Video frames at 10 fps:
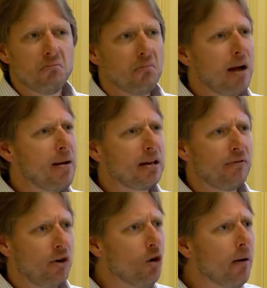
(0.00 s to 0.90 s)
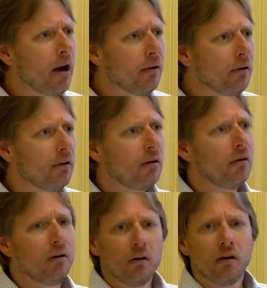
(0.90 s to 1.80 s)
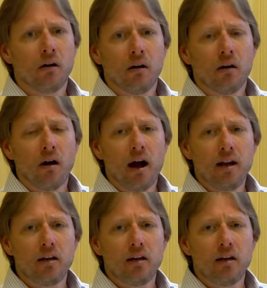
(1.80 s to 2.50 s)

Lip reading: Might make you feel better, right?